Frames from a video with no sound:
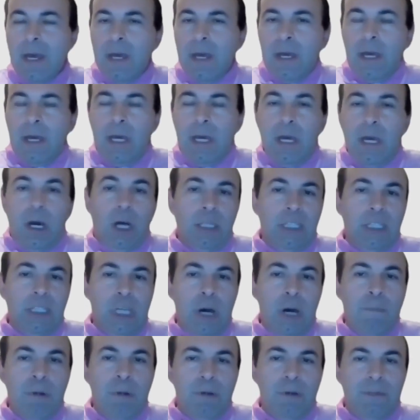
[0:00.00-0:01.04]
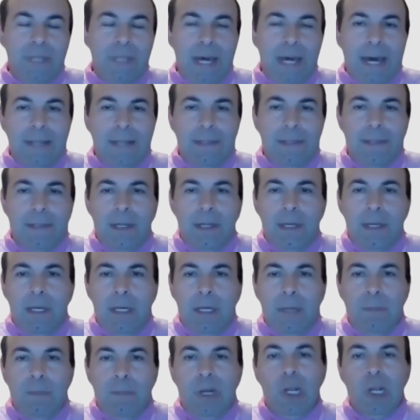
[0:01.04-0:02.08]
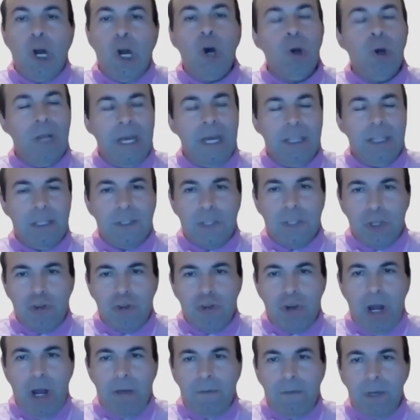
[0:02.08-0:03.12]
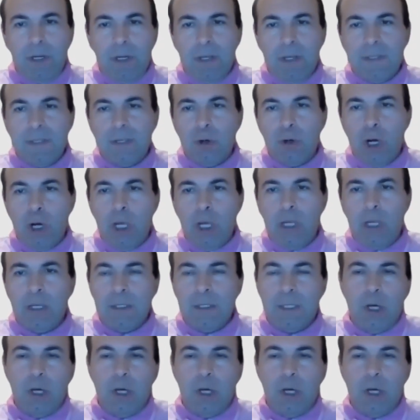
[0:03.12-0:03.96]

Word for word: And on top of that, um, low latency traffic is growing.